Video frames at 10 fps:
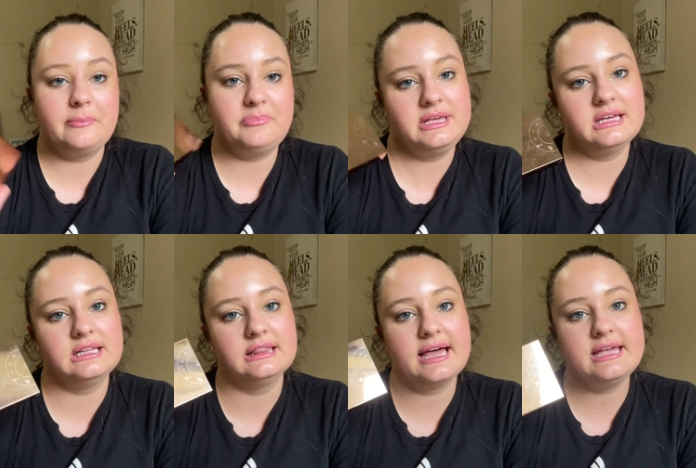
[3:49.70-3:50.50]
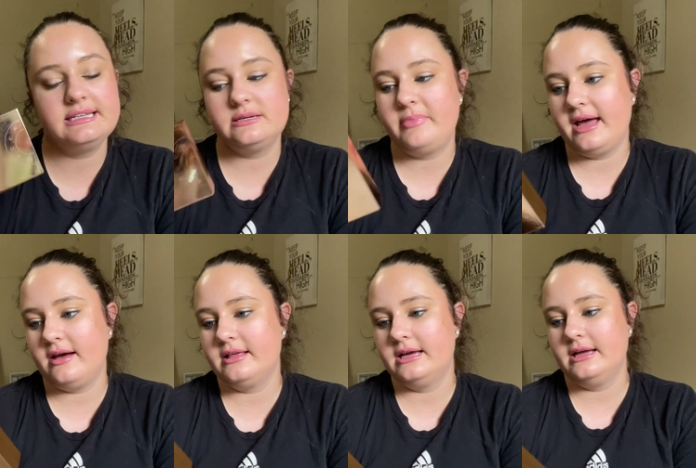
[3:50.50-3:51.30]
Be a Light
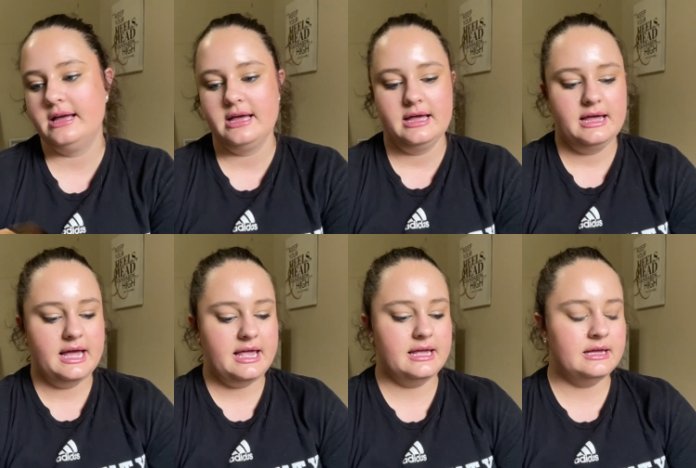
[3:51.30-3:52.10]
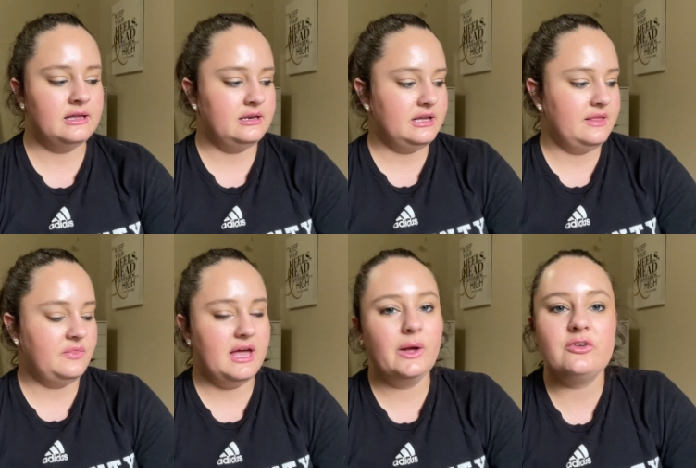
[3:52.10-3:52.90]
palette. And in
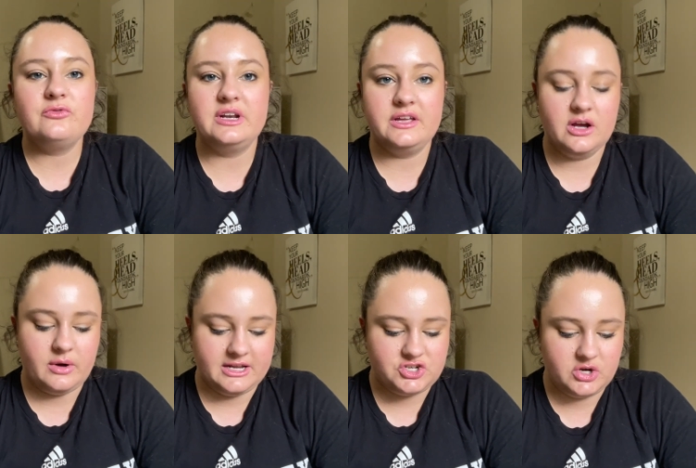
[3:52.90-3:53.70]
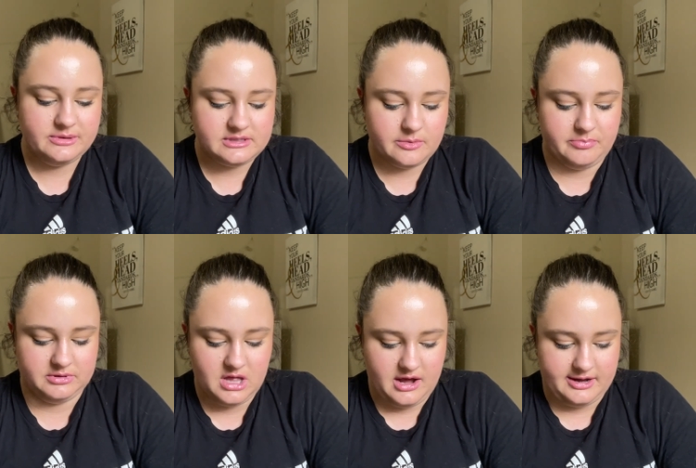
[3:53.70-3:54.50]
that video, I chose the
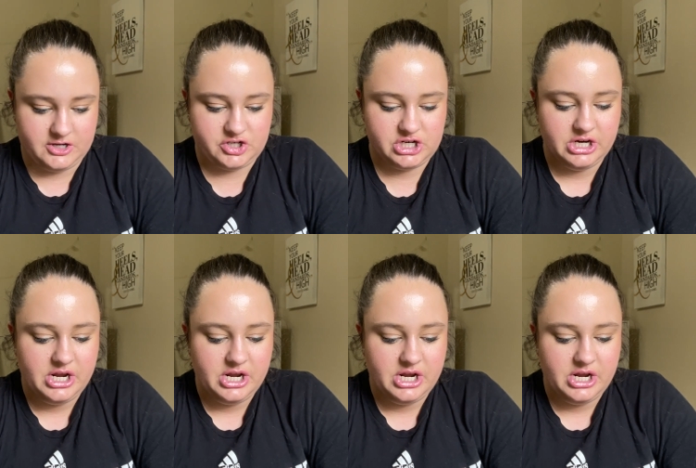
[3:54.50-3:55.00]
blush,